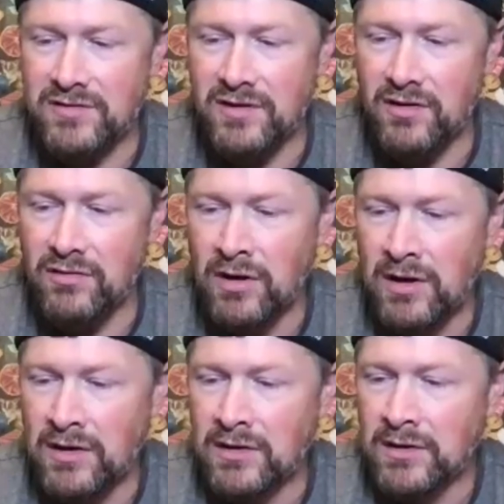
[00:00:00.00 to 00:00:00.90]
So
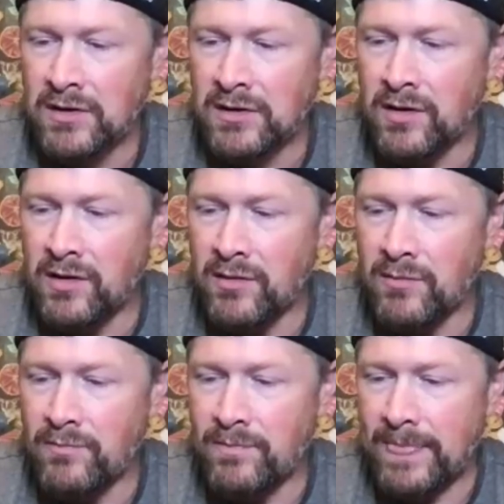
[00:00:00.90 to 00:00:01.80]

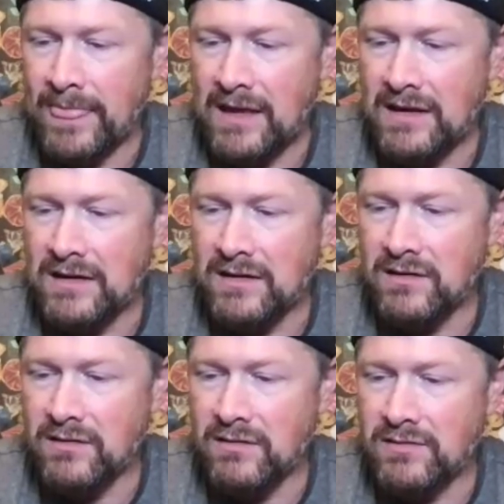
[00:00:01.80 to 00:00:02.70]

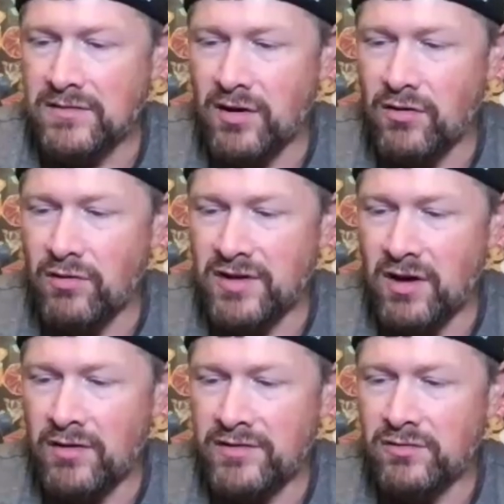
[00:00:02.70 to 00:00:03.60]
it's
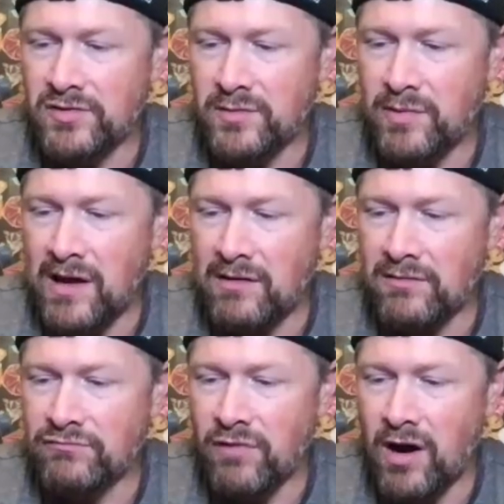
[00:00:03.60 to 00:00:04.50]
articles about
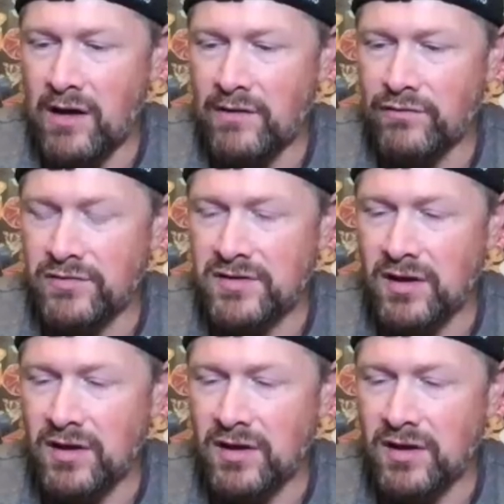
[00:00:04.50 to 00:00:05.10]
her rivals.